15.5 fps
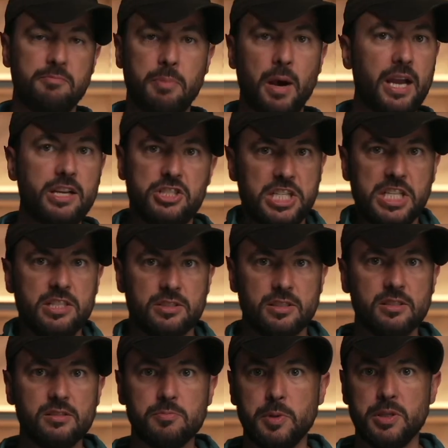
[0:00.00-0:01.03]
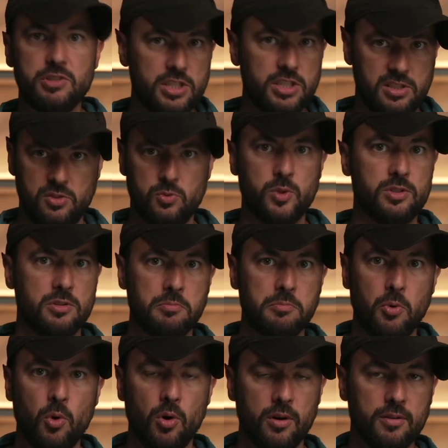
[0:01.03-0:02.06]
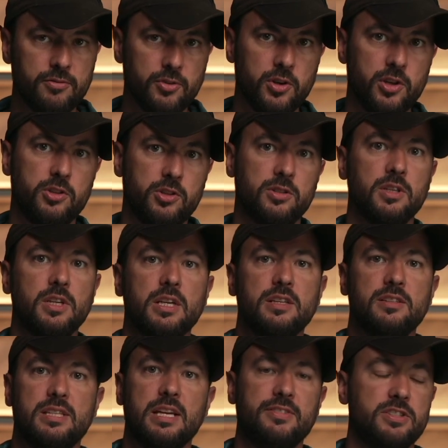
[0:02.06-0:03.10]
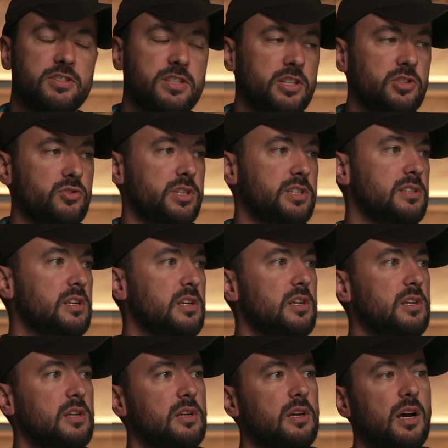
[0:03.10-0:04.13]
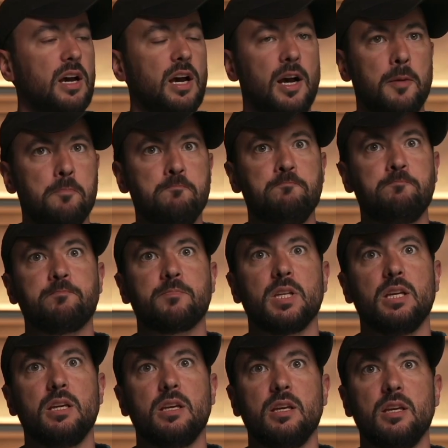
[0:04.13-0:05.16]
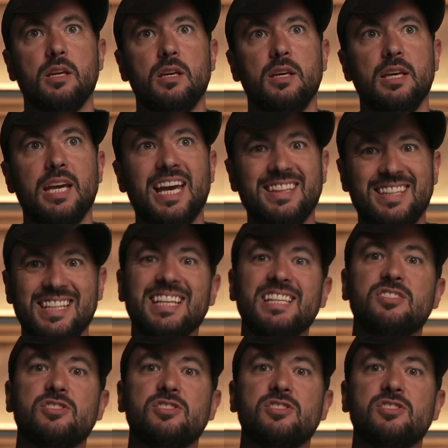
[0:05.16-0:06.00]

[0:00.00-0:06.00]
by Jesus, but Jesus wasn't born for another 7 centuries. And then his